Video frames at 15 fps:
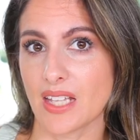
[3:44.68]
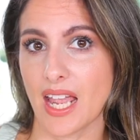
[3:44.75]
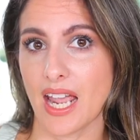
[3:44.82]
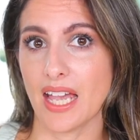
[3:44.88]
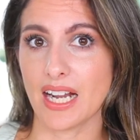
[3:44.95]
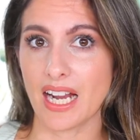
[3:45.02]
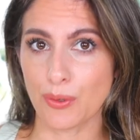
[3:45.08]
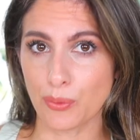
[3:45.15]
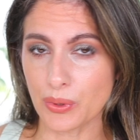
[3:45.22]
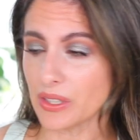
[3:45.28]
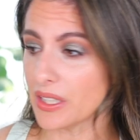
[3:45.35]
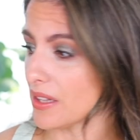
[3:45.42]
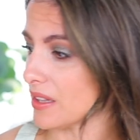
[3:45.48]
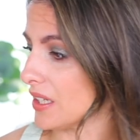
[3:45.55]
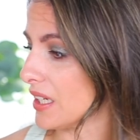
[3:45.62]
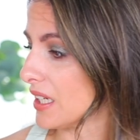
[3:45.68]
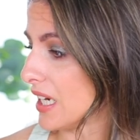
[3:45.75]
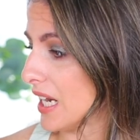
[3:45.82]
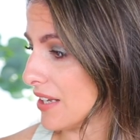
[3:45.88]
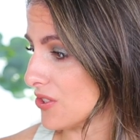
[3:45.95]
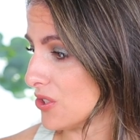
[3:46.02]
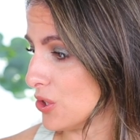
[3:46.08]
And I really think it
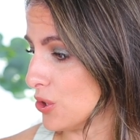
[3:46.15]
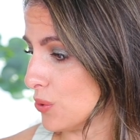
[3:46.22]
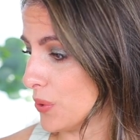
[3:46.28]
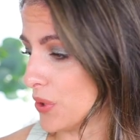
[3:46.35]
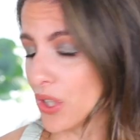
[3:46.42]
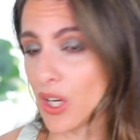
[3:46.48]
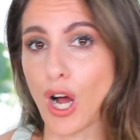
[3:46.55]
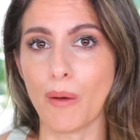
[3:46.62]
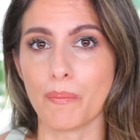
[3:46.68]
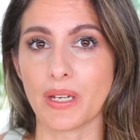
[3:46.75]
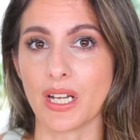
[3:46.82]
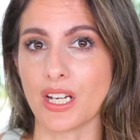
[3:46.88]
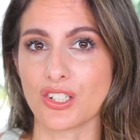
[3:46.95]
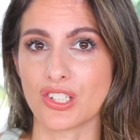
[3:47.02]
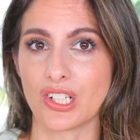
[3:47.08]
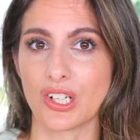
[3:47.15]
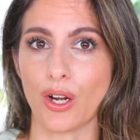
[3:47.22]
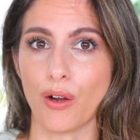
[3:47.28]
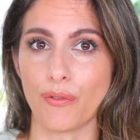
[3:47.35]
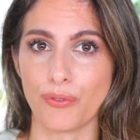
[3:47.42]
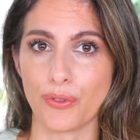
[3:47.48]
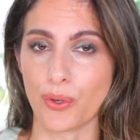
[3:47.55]
has to do with a combination
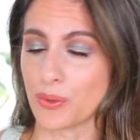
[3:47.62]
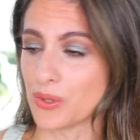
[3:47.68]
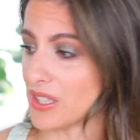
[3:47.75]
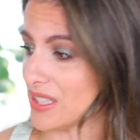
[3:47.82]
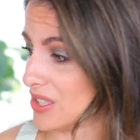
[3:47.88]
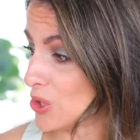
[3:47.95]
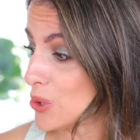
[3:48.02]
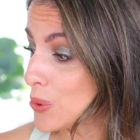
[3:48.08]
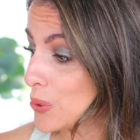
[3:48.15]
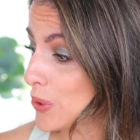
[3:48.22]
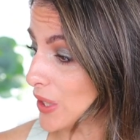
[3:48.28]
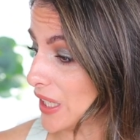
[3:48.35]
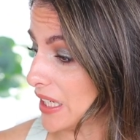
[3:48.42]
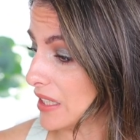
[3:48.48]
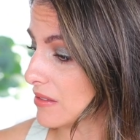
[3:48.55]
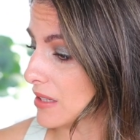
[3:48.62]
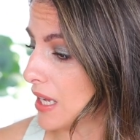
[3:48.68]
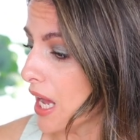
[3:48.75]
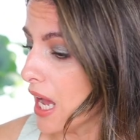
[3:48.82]
of those two things.